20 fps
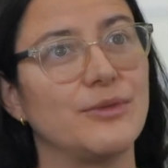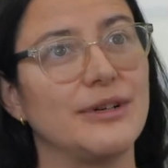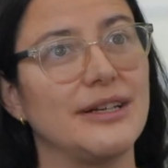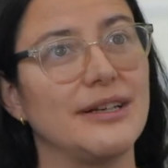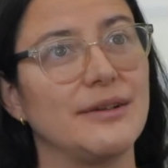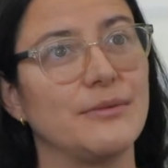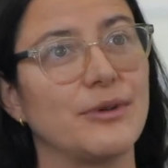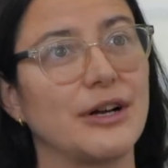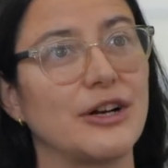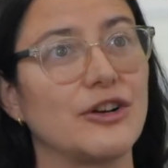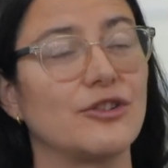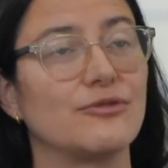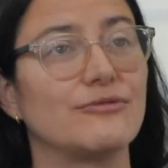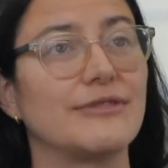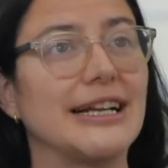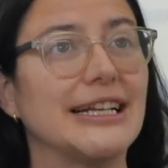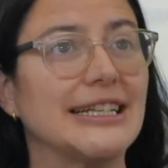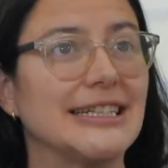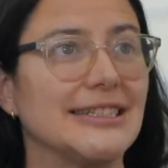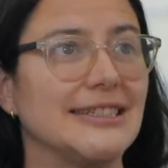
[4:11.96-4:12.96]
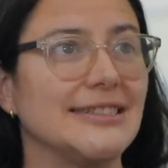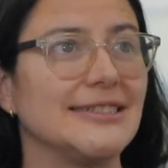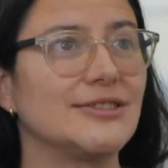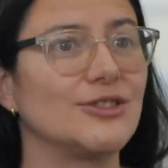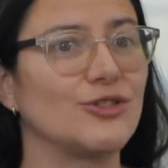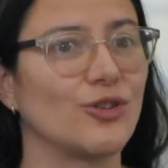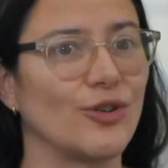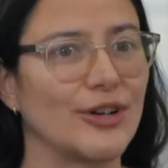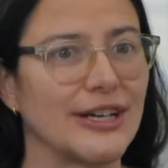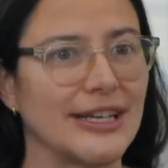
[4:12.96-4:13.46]
we were already
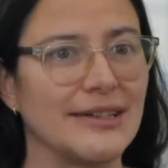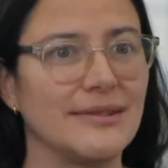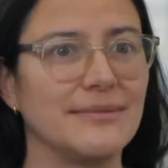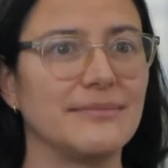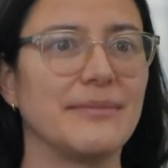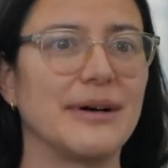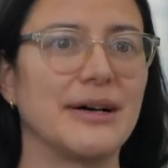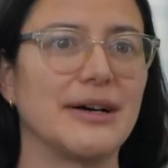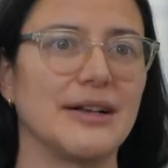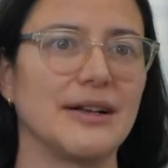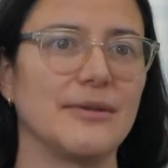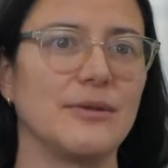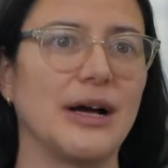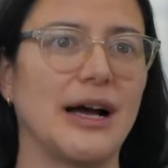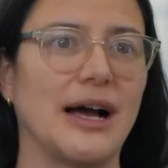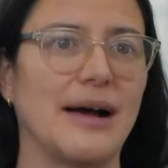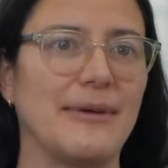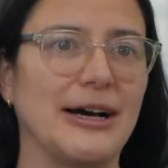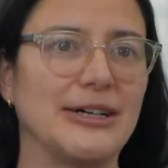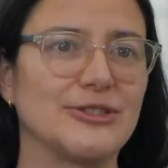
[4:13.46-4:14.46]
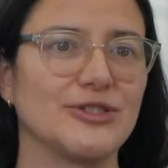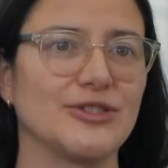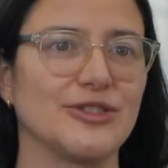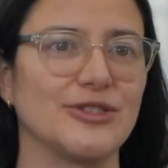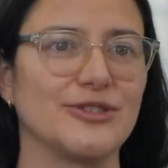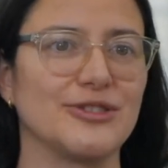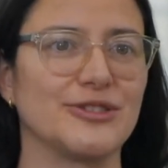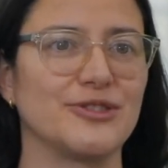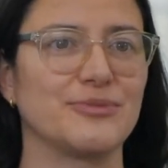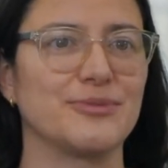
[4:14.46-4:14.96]
talking, but we were about to go
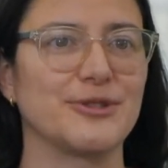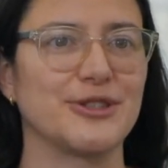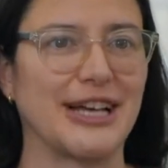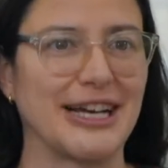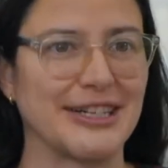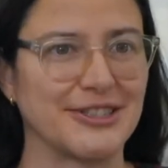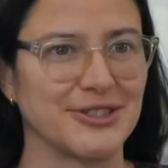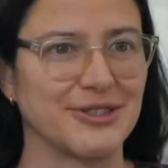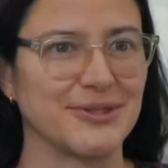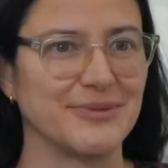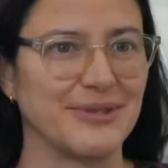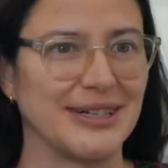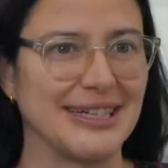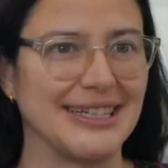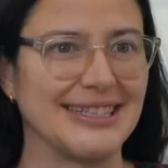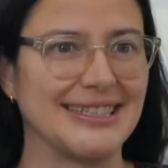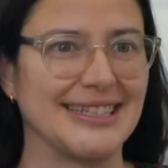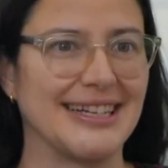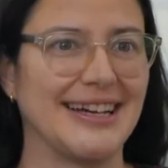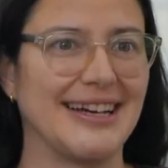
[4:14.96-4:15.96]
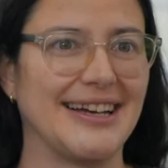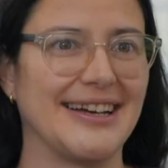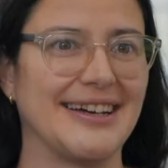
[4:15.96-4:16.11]
into production when